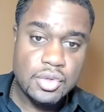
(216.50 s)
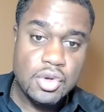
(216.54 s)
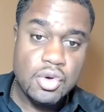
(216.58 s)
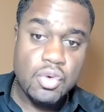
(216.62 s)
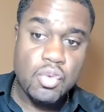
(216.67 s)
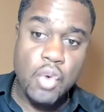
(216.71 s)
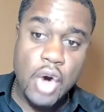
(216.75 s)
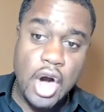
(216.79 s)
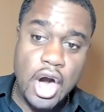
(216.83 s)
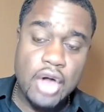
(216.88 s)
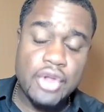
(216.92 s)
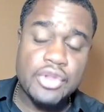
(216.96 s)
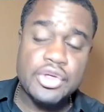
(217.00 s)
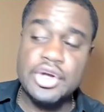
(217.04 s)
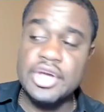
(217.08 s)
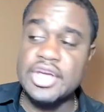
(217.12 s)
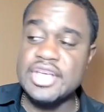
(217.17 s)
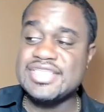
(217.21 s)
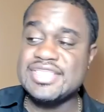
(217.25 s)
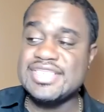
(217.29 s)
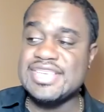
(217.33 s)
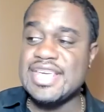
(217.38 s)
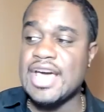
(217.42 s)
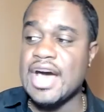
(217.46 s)
Wilder
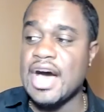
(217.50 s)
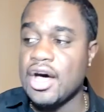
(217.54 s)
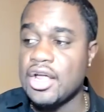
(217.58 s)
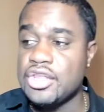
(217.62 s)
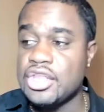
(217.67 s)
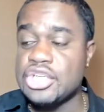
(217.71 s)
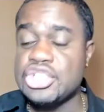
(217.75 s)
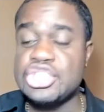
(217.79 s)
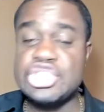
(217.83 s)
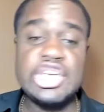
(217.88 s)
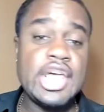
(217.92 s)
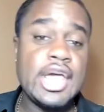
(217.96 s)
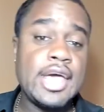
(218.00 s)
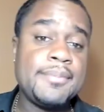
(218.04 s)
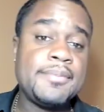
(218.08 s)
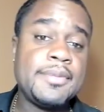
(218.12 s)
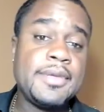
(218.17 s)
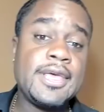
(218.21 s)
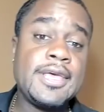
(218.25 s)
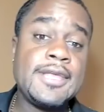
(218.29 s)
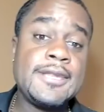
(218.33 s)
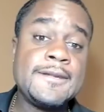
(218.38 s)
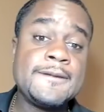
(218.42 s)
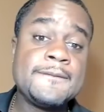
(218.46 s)
is the other
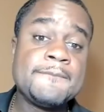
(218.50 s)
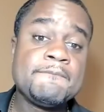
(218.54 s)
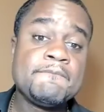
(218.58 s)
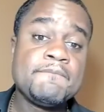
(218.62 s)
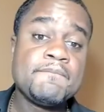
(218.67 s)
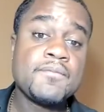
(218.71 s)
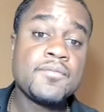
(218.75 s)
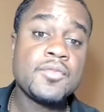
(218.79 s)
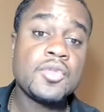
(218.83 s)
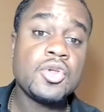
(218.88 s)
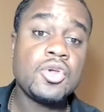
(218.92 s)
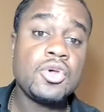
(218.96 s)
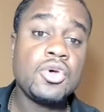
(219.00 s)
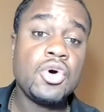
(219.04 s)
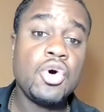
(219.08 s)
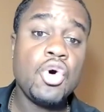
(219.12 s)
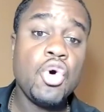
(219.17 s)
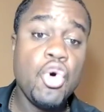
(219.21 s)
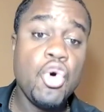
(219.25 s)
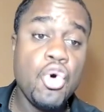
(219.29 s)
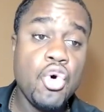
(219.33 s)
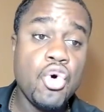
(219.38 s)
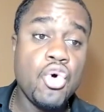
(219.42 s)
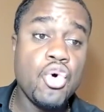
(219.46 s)
champion
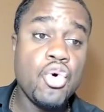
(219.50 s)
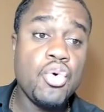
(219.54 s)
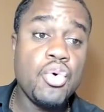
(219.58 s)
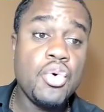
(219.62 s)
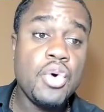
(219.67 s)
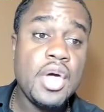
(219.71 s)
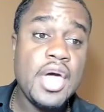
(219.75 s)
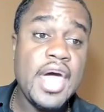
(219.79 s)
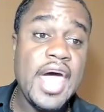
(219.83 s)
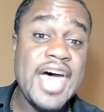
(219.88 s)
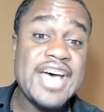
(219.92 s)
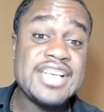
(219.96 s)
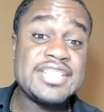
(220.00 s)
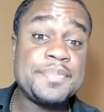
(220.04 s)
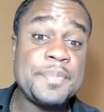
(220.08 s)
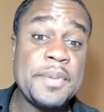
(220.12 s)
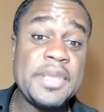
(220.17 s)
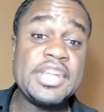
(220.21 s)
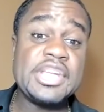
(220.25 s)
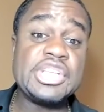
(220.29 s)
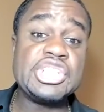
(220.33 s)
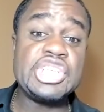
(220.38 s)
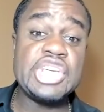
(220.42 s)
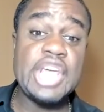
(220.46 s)
who has
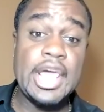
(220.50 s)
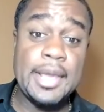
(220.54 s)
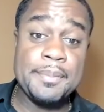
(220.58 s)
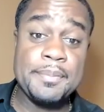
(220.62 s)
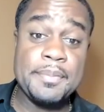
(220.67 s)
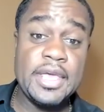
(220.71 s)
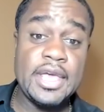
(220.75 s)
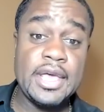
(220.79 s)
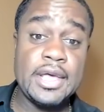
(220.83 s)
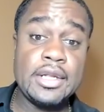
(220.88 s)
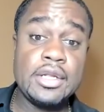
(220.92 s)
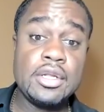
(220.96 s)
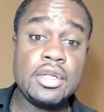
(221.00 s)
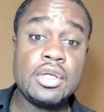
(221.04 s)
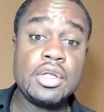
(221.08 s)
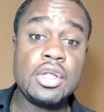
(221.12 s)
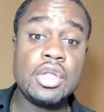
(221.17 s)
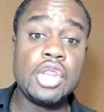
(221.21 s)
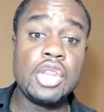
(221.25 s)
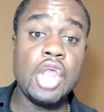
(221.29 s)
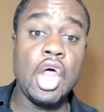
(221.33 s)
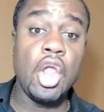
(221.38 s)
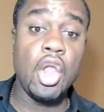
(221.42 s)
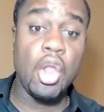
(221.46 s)
been the champion
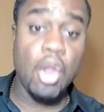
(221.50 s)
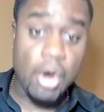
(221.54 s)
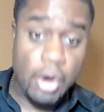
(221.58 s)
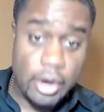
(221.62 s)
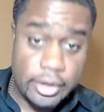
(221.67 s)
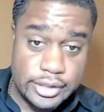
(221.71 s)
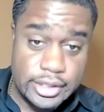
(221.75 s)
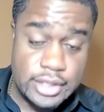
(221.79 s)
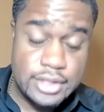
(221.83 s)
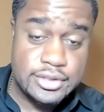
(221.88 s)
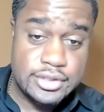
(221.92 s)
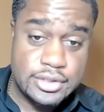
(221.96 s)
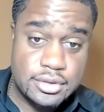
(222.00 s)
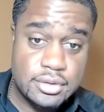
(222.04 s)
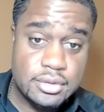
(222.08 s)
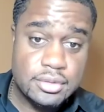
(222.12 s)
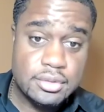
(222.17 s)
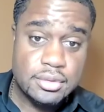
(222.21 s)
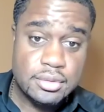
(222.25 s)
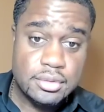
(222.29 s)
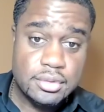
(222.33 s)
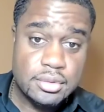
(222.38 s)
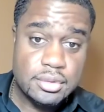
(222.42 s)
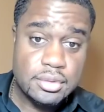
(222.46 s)
the longest,
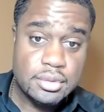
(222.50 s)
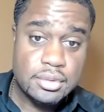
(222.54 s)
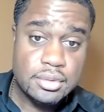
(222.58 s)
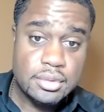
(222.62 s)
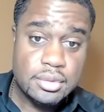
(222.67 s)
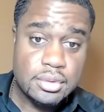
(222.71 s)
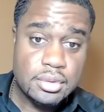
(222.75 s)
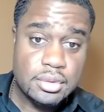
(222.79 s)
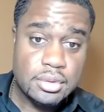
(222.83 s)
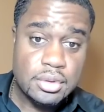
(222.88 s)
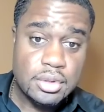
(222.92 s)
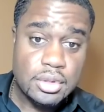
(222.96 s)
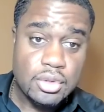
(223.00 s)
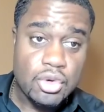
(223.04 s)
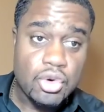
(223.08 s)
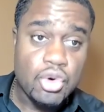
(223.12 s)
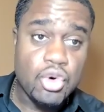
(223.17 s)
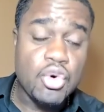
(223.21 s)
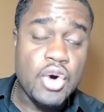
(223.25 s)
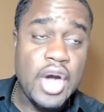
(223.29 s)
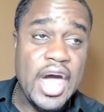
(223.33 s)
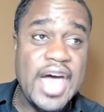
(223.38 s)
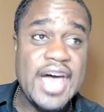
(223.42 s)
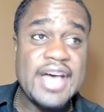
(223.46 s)

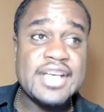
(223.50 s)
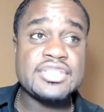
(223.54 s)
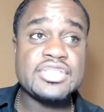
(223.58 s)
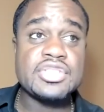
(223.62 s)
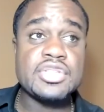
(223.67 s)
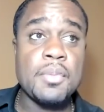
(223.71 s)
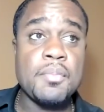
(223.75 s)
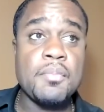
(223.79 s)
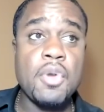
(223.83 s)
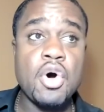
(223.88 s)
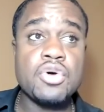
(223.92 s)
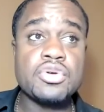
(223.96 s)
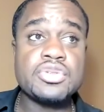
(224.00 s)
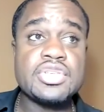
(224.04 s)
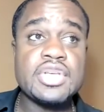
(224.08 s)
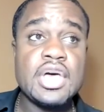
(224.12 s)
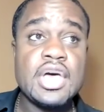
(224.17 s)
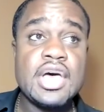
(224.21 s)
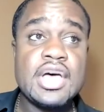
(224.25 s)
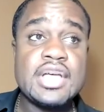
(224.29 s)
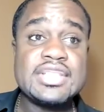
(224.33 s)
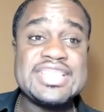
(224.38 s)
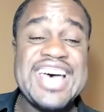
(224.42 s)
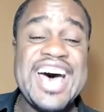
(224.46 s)
who has the most
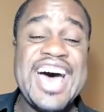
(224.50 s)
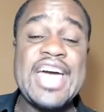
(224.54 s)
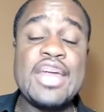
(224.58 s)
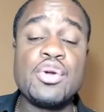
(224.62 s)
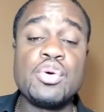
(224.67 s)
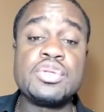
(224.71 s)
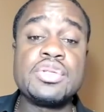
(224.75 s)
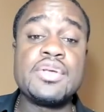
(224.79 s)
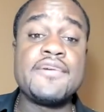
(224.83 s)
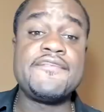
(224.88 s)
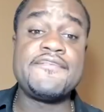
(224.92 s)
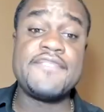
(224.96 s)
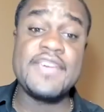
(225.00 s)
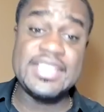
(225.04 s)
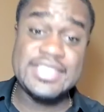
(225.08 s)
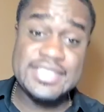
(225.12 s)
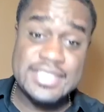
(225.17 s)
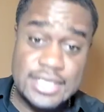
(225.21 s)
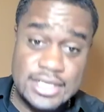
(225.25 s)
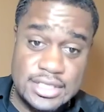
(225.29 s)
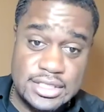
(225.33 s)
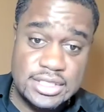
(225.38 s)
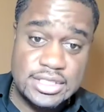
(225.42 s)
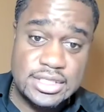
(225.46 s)
title
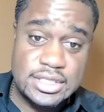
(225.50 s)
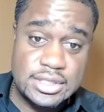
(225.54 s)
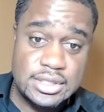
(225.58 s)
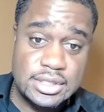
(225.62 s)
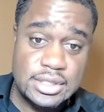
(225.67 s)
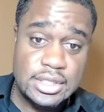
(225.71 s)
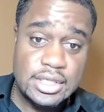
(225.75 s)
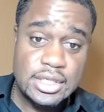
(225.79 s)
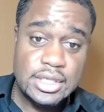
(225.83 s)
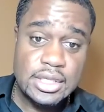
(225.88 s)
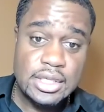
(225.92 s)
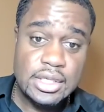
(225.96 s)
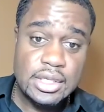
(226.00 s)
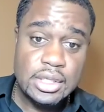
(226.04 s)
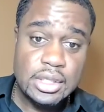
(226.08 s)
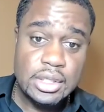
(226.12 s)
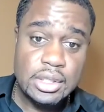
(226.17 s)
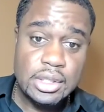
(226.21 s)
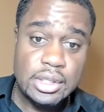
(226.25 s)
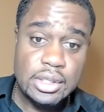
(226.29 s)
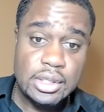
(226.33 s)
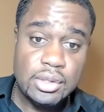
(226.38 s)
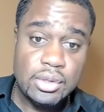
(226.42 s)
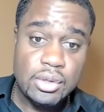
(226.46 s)
defenses,
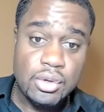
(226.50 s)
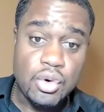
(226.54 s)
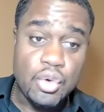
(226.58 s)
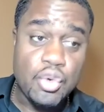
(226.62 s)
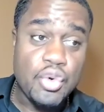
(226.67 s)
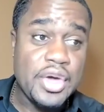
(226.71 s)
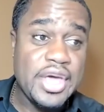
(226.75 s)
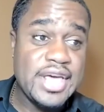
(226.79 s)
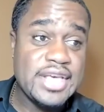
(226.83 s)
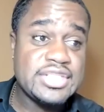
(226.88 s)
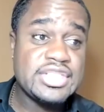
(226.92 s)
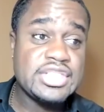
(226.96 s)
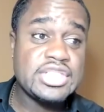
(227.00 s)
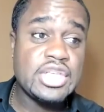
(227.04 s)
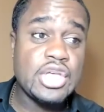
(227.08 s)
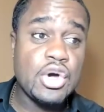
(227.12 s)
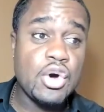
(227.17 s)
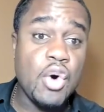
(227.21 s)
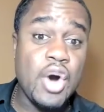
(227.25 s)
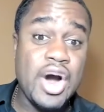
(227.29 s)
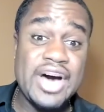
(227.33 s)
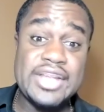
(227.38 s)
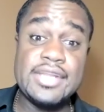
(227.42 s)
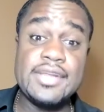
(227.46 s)
who is
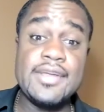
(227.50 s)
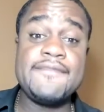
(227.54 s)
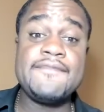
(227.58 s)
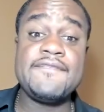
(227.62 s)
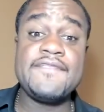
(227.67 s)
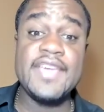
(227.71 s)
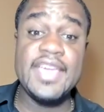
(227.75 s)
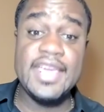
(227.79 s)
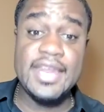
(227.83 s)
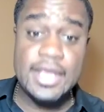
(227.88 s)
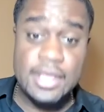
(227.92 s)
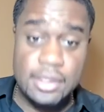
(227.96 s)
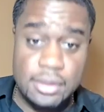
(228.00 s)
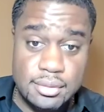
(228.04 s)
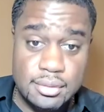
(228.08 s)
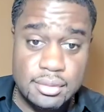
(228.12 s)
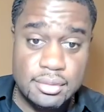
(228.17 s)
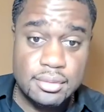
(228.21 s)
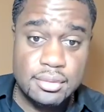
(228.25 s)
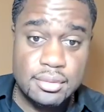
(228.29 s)
still undefeated.